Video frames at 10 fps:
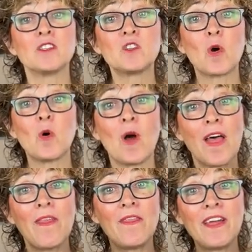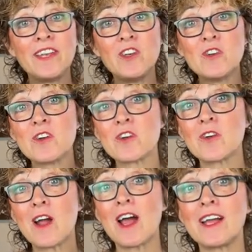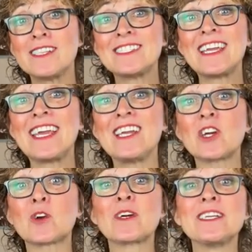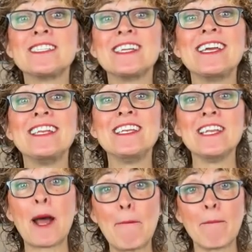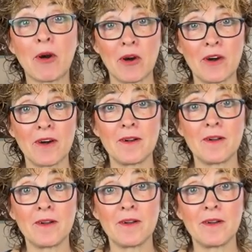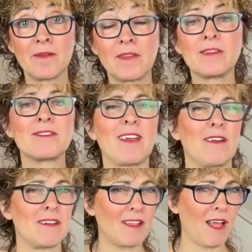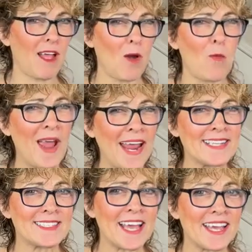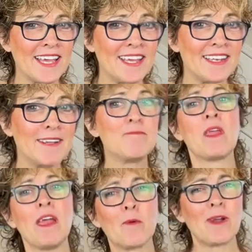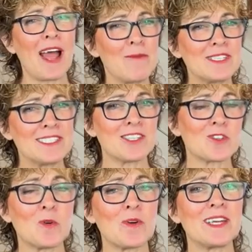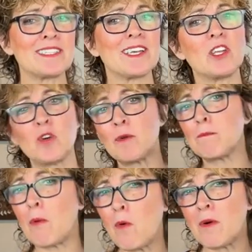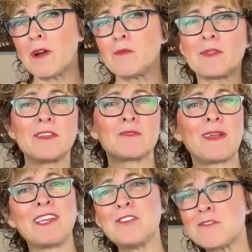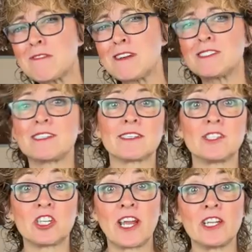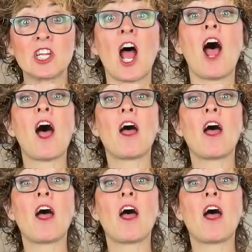So the neurons increased in number. And you can say, wait a second. When I went to school, they said you were born with this many neurons. It doesn't change.